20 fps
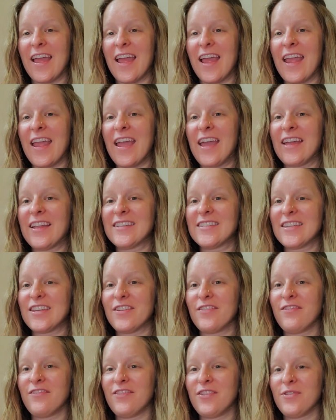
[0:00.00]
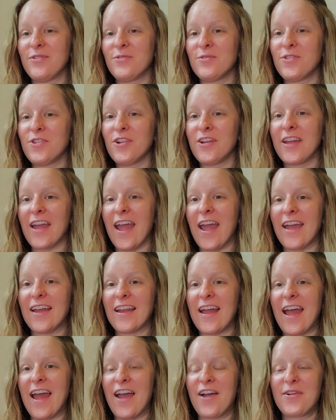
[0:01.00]
And if you look at
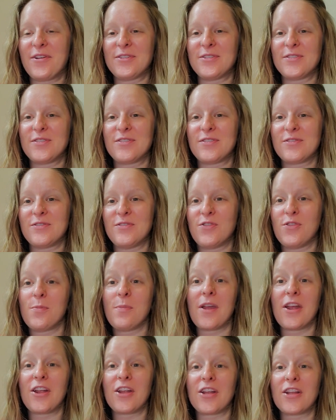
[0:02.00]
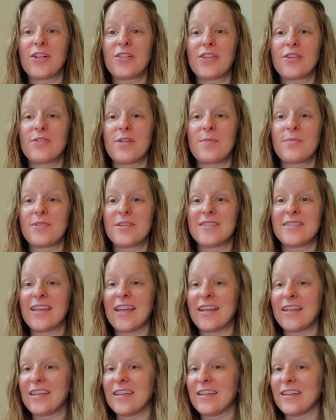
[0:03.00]
how it's numerically
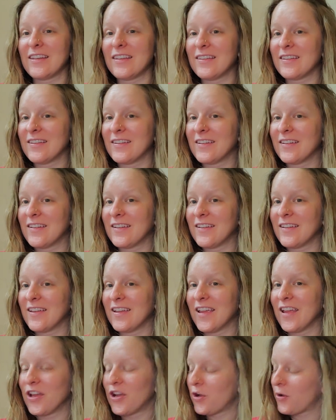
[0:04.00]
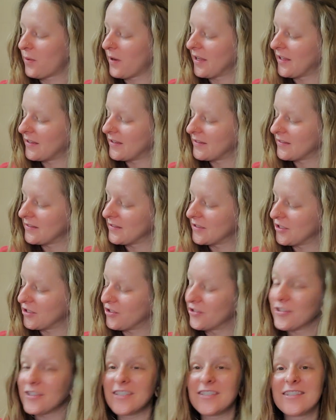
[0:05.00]
represented, it quite
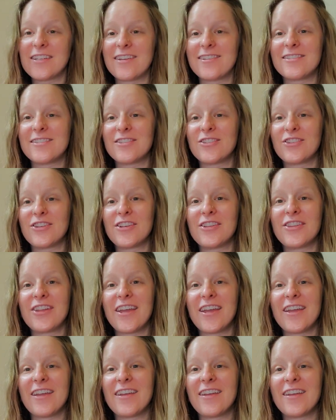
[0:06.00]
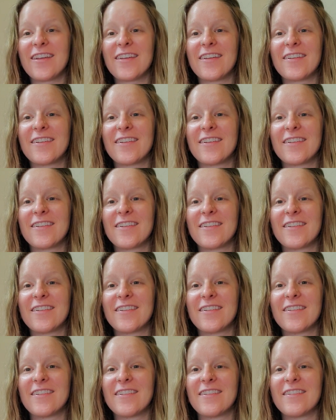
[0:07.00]
literally does look like
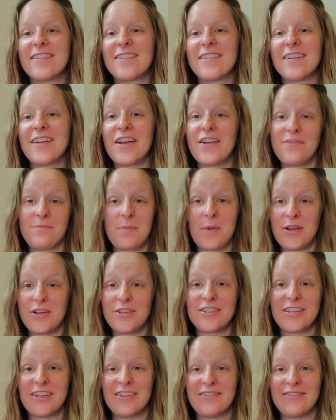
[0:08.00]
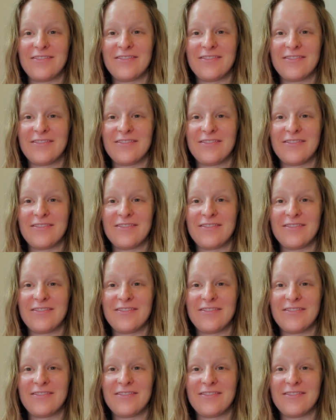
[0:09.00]
a person.